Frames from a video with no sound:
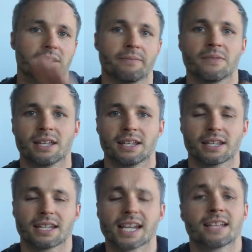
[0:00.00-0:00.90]
and
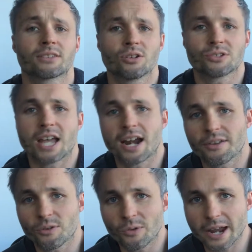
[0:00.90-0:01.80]
get those out
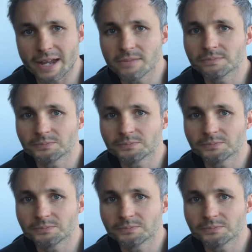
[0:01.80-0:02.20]
of the way.